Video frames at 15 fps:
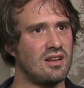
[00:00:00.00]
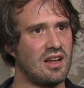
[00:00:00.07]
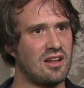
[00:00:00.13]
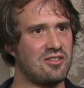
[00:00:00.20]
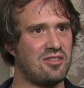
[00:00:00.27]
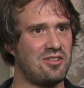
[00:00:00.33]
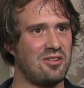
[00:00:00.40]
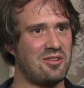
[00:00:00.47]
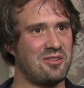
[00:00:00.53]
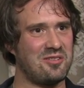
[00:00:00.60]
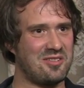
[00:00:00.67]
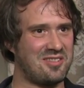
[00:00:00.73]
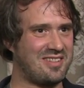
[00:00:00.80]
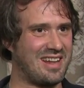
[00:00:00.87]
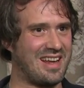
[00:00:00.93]
let you
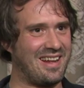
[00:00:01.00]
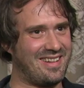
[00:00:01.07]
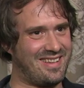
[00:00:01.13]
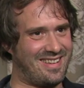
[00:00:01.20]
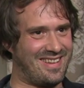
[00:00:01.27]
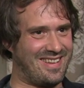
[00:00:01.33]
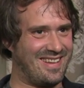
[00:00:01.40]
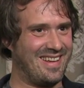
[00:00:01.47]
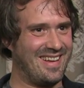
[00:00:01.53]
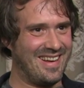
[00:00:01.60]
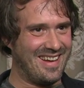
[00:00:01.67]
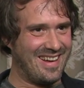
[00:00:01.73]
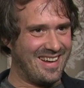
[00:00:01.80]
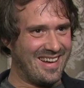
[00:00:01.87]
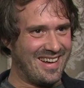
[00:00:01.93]
understand.
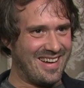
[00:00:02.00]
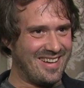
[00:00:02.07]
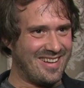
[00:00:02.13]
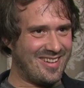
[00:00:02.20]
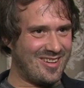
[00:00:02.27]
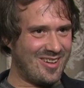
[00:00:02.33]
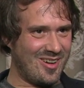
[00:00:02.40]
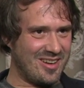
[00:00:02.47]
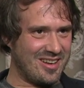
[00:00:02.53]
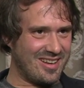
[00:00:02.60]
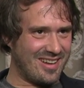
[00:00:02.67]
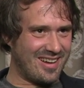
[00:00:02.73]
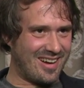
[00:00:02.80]
You know, in